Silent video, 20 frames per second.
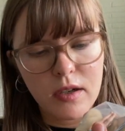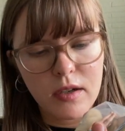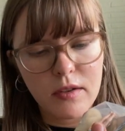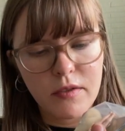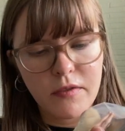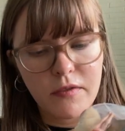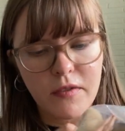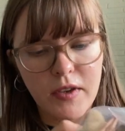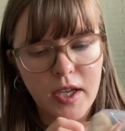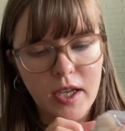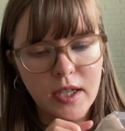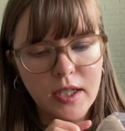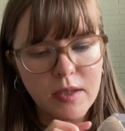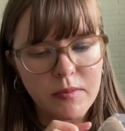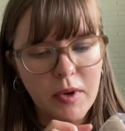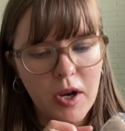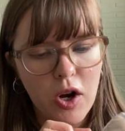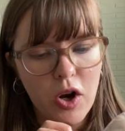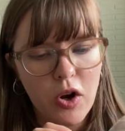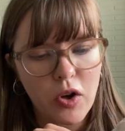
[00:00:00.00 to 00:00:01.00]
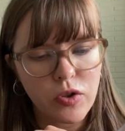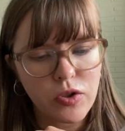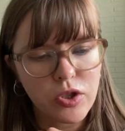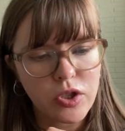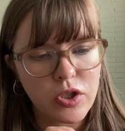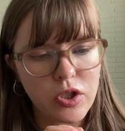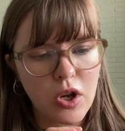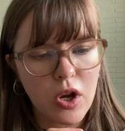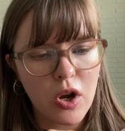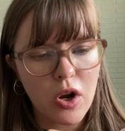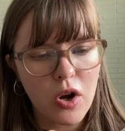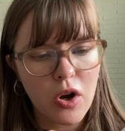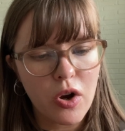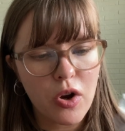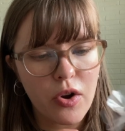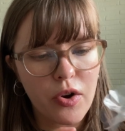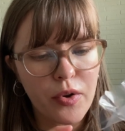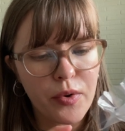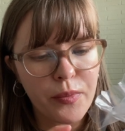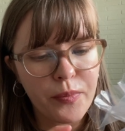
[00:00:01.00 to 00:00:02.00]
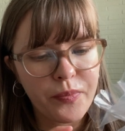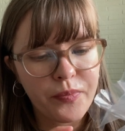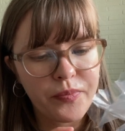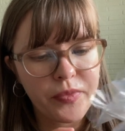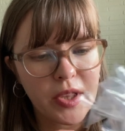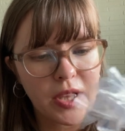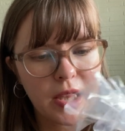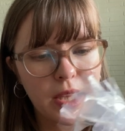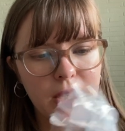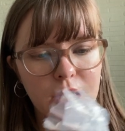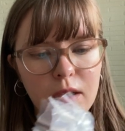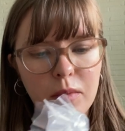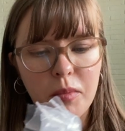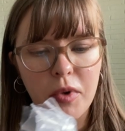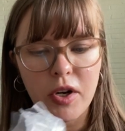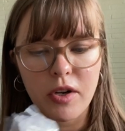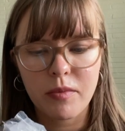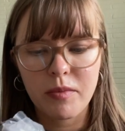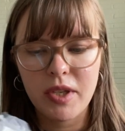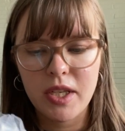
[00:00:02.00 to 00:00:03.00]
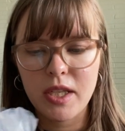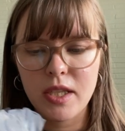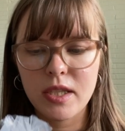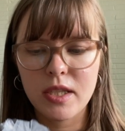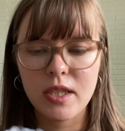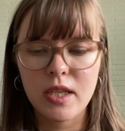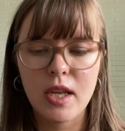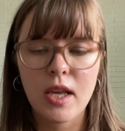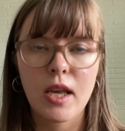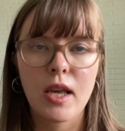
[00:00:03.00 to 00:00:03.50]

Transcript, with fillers: things, but also little Barbies.